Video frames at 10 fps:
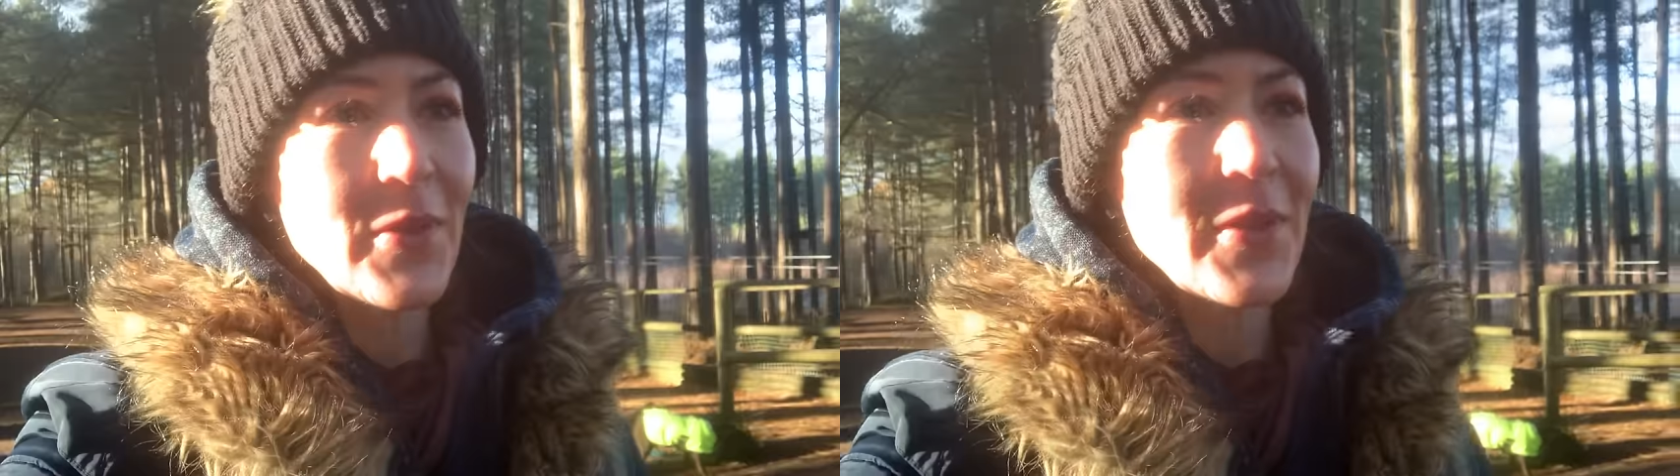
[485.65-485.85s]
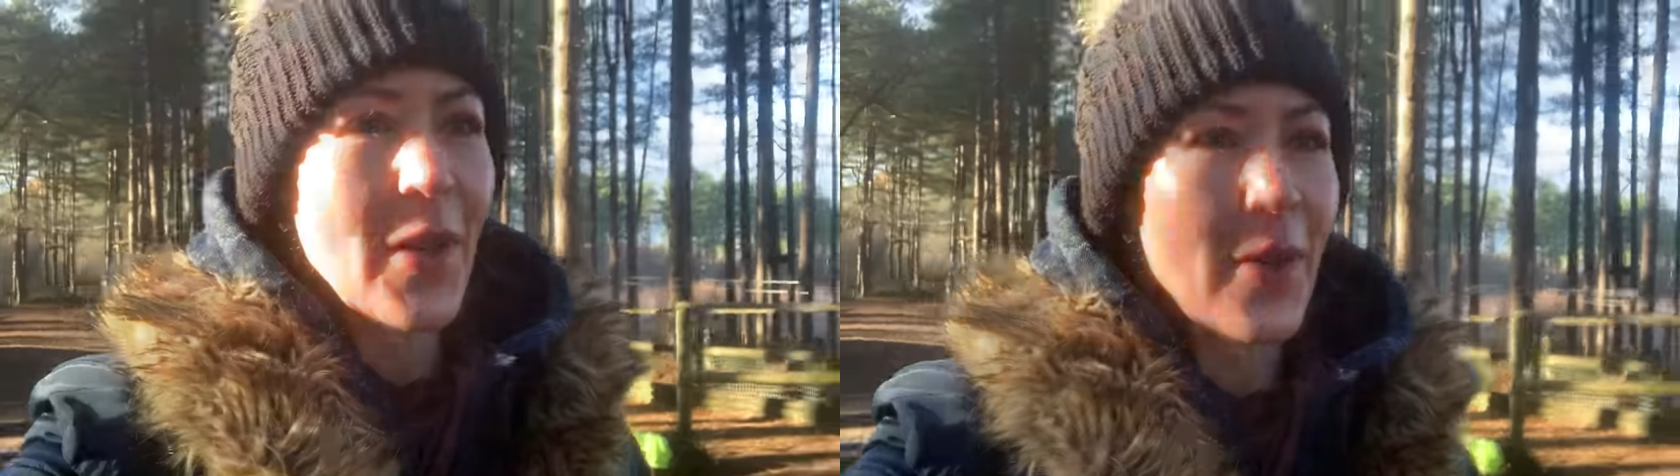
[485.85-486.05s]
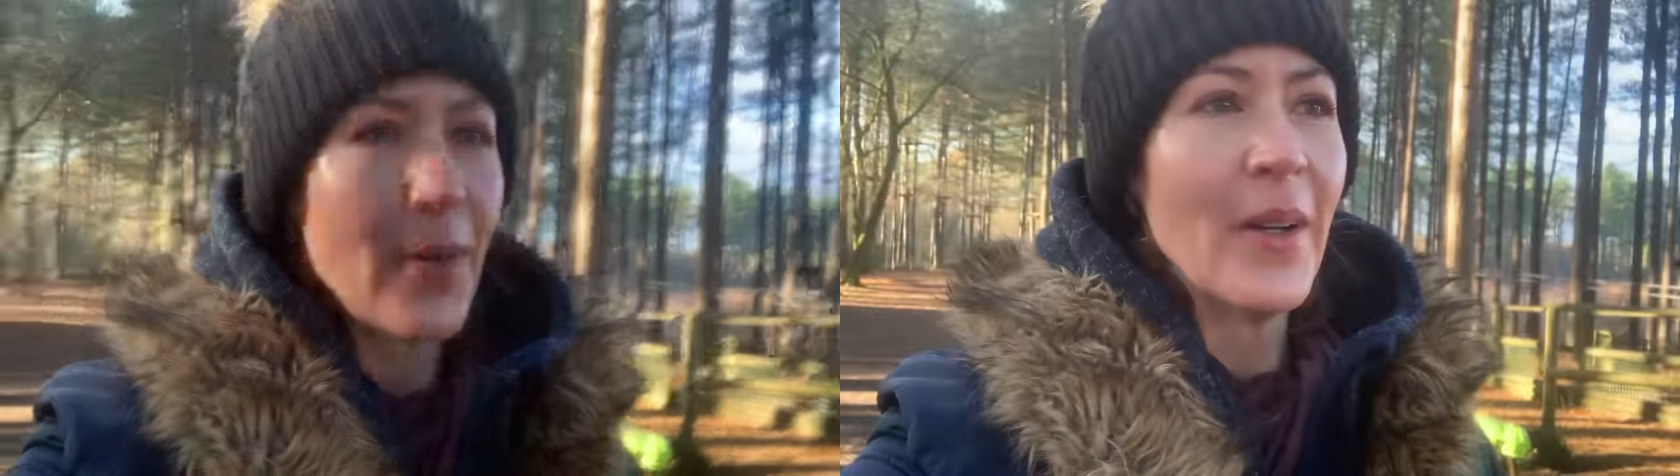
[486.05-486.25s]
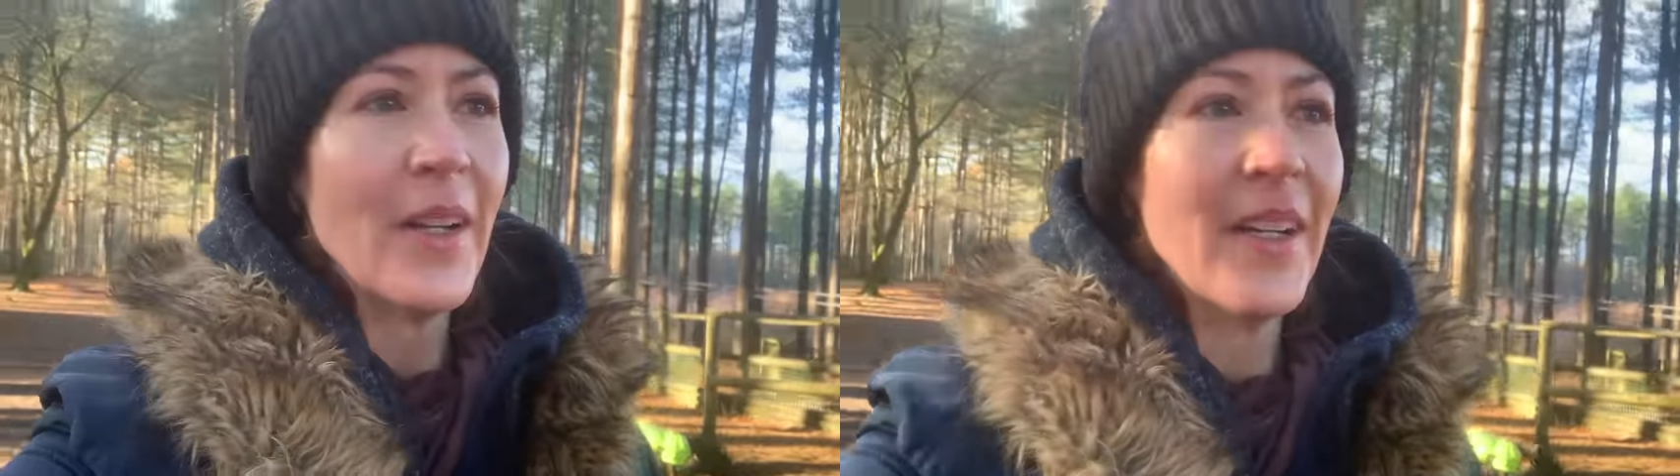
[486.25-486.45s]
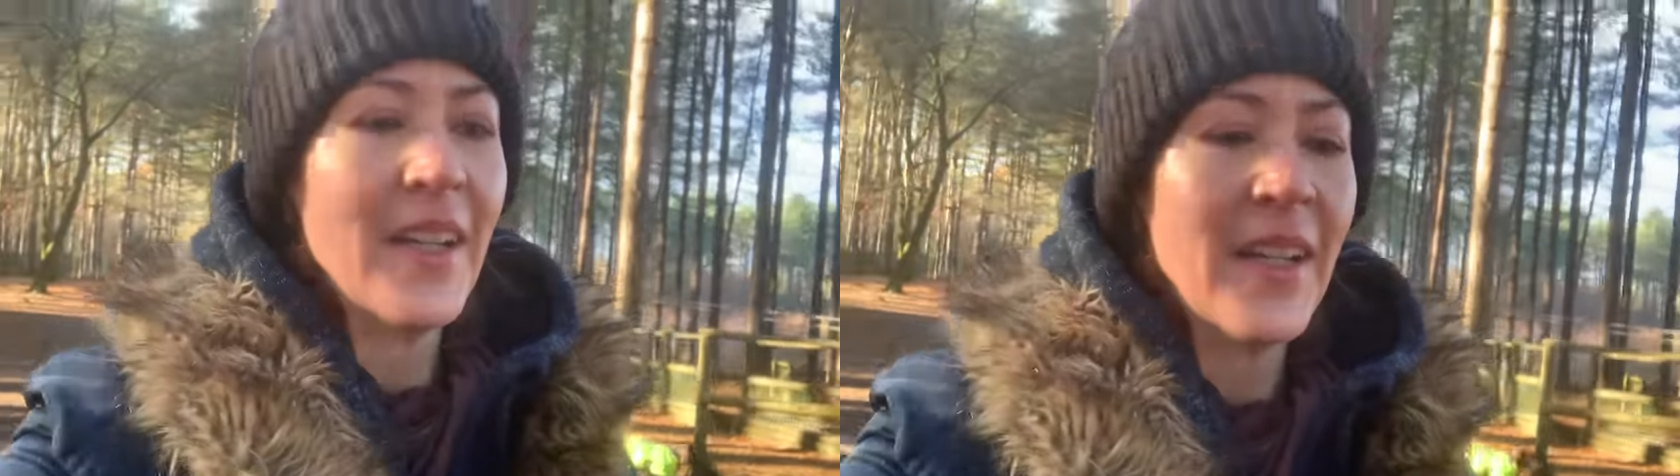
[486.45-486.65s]
So
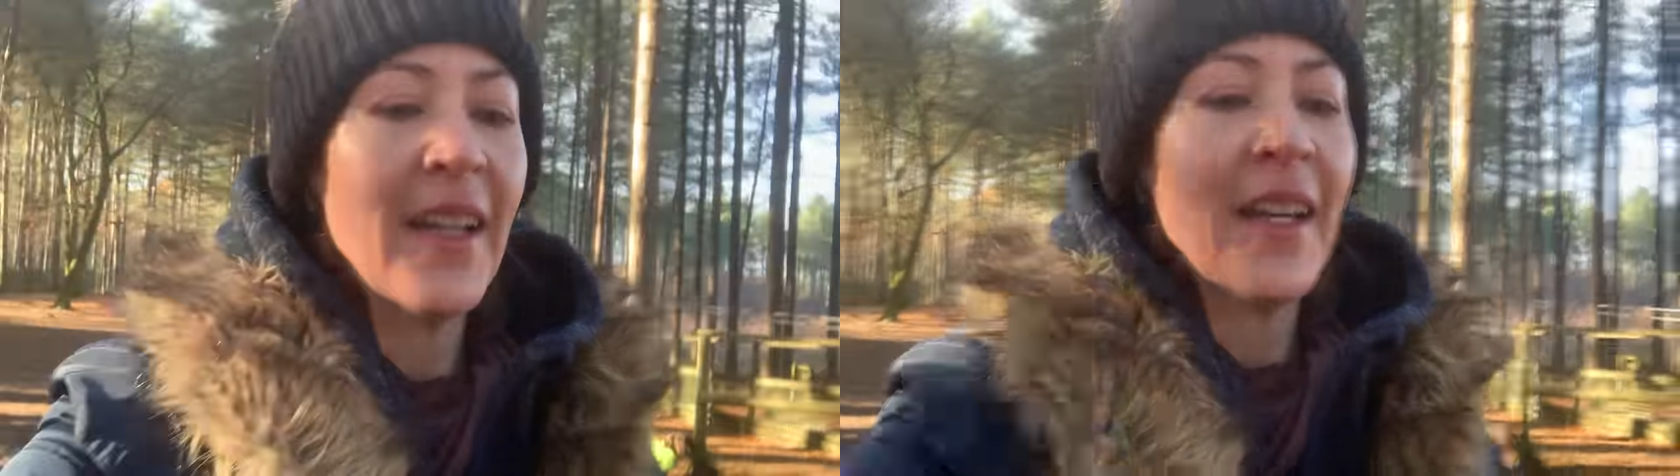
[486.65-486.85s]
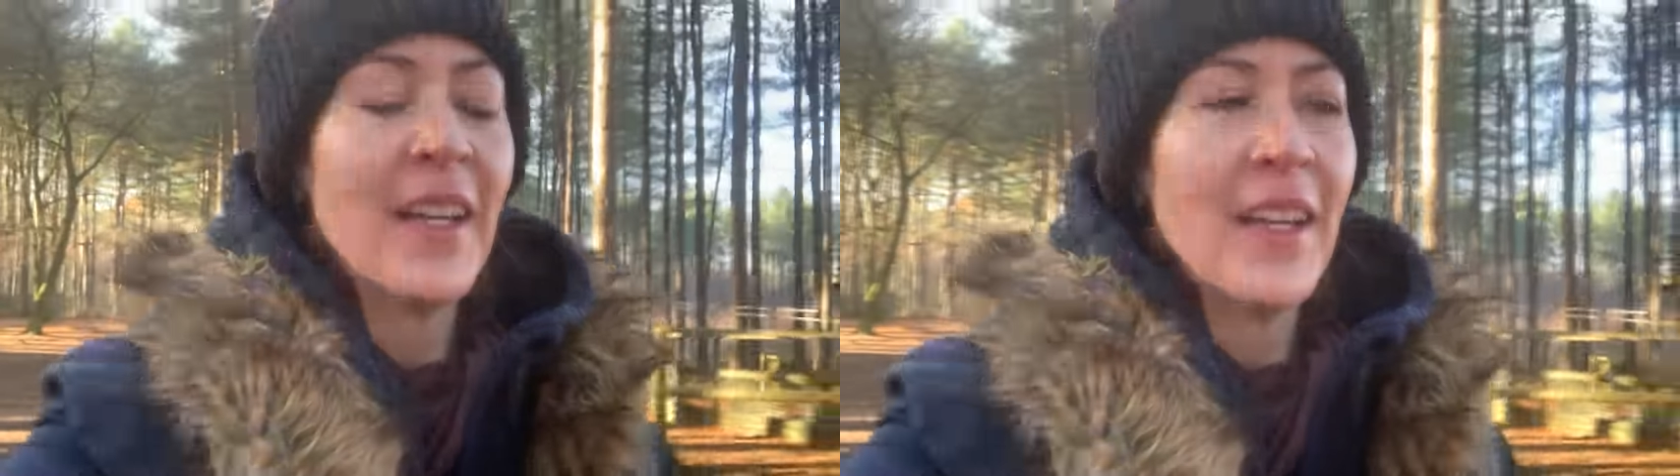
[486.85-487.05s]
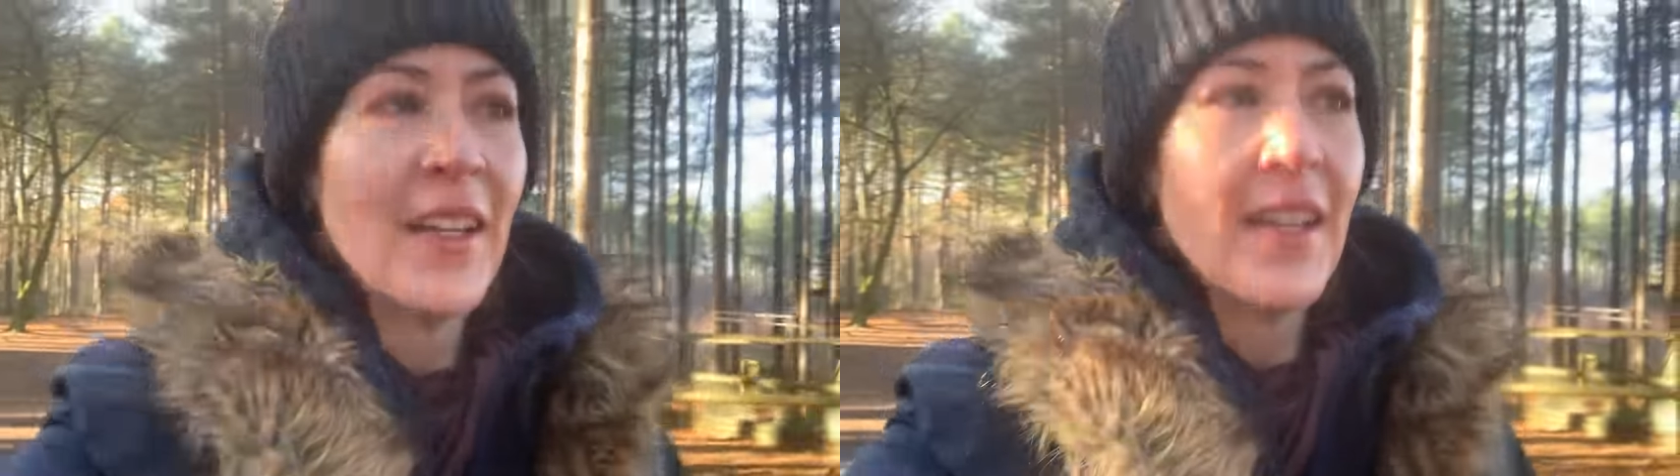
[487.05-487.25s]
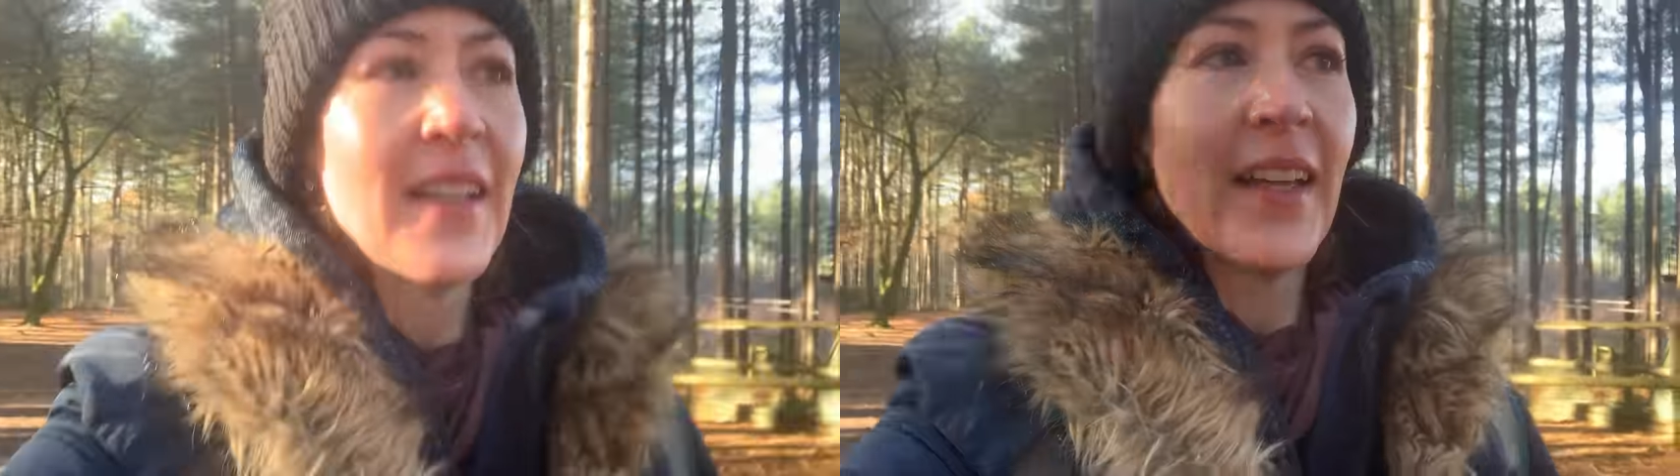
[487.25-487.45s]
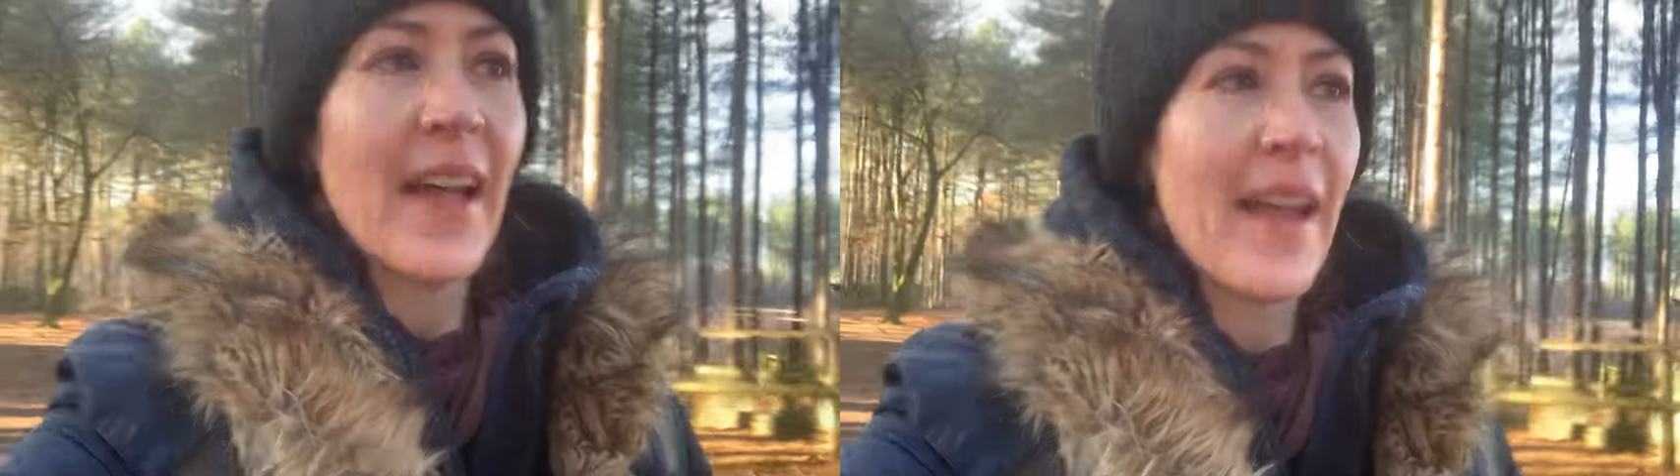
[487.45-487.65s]

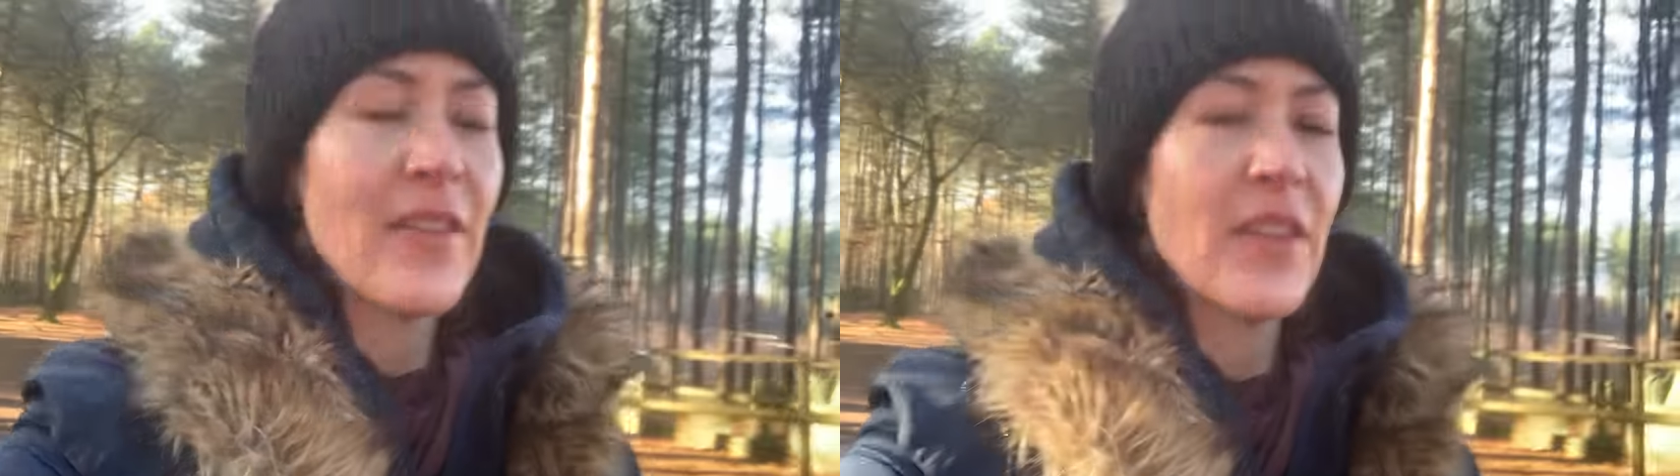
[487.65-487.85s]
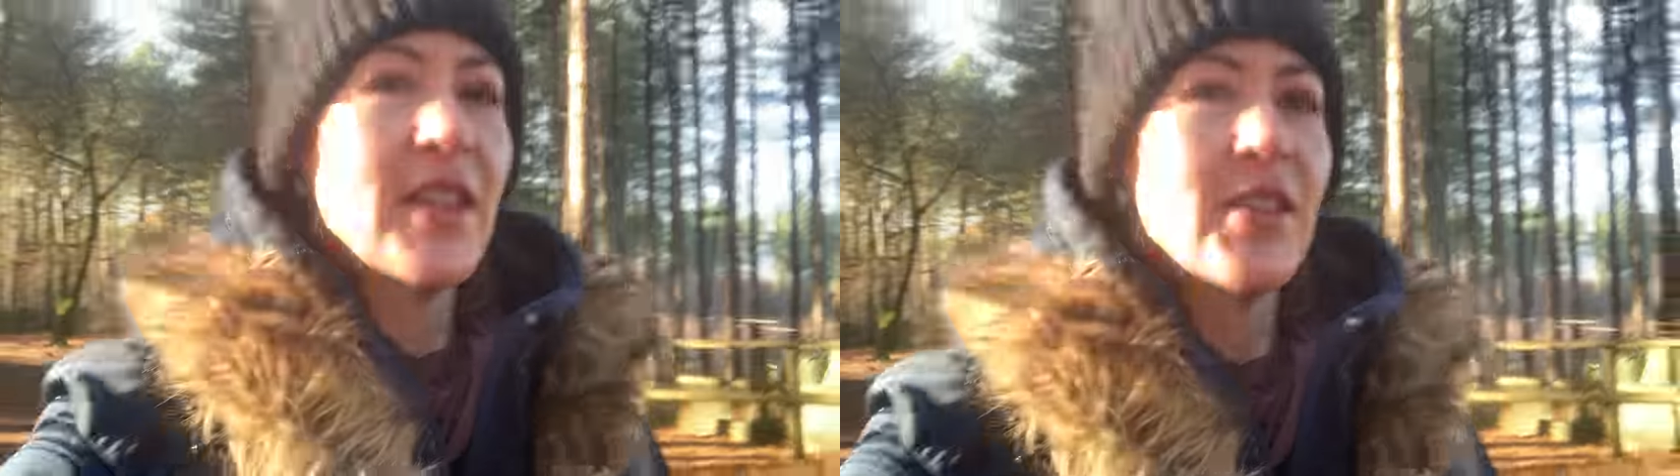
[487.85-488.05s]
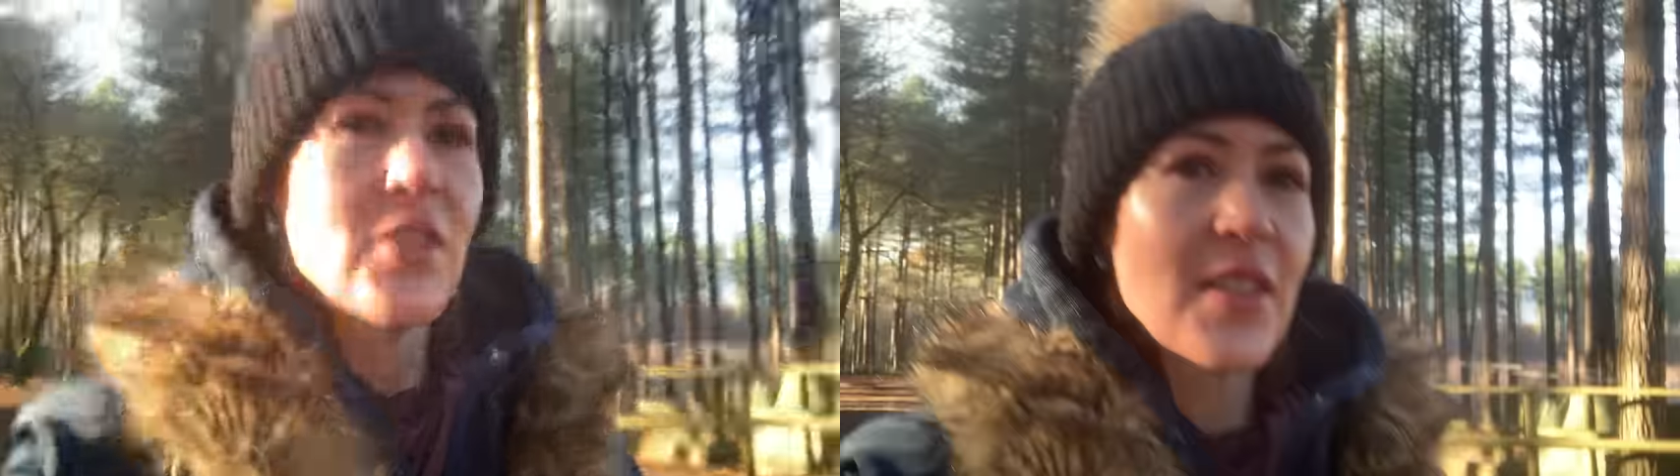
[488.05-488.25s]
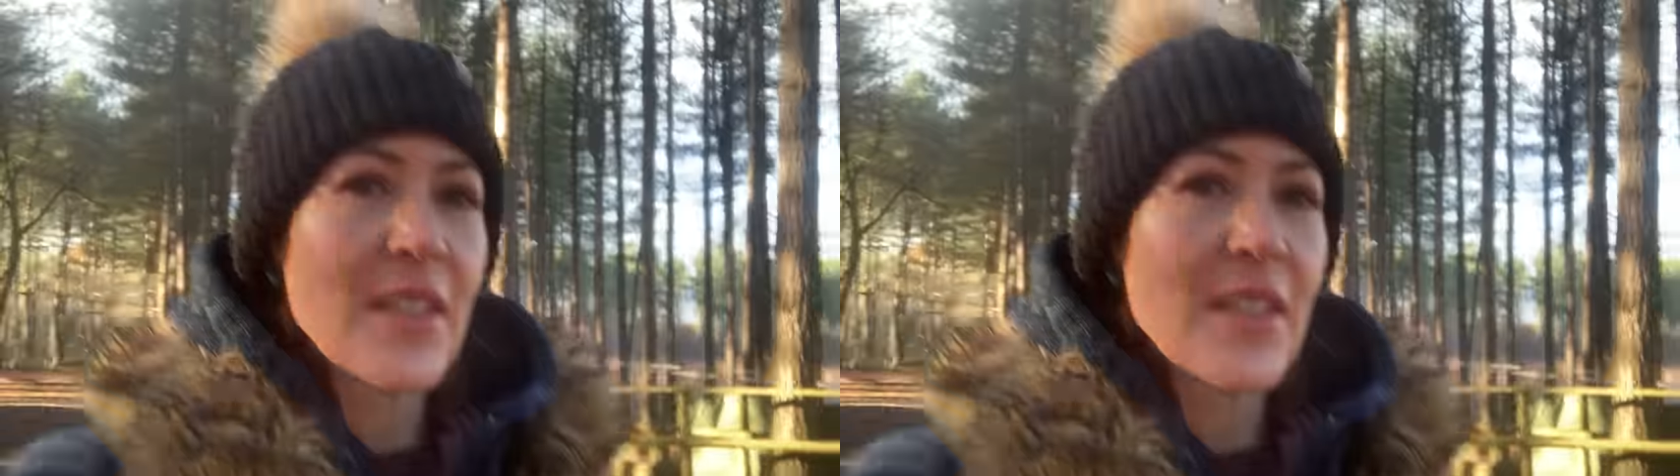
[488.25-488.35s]
yeah, everything just